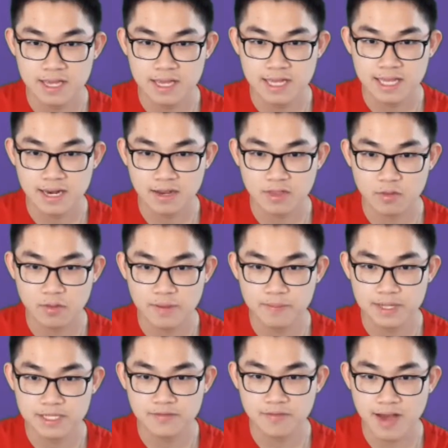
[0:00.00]
then 3
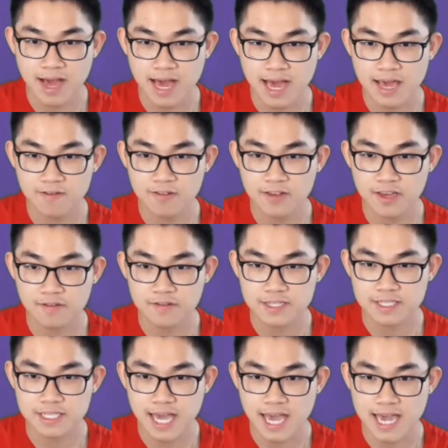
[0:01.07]
plus 5 gives
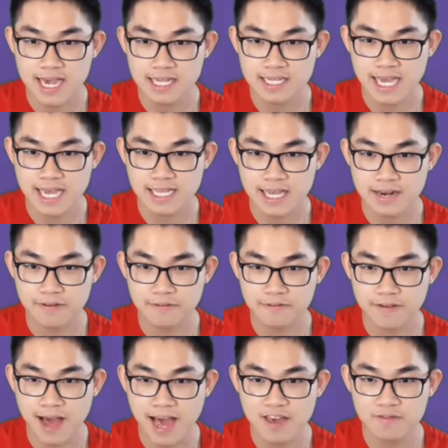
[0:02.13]
us 8, and then
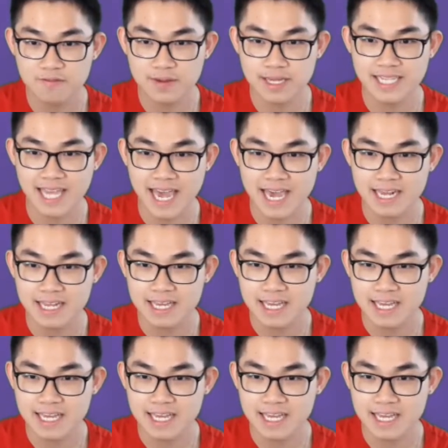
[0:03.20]
5 plus 8